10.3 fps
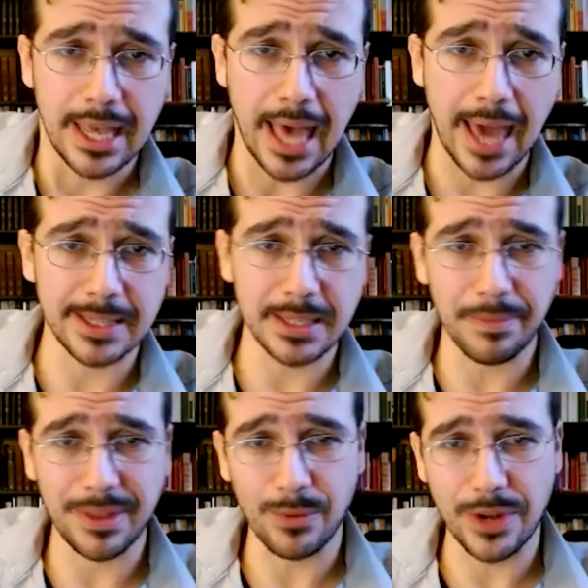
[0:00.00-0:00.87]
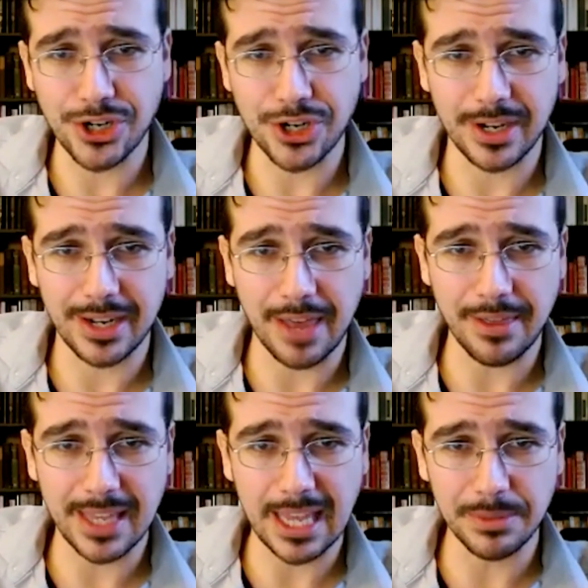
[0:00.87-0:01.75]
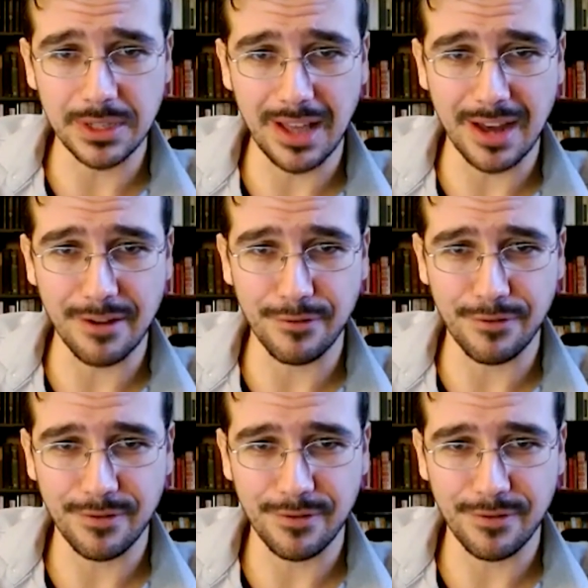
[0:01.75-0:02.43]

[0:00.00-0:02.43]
And it's something which I think keeps a lot of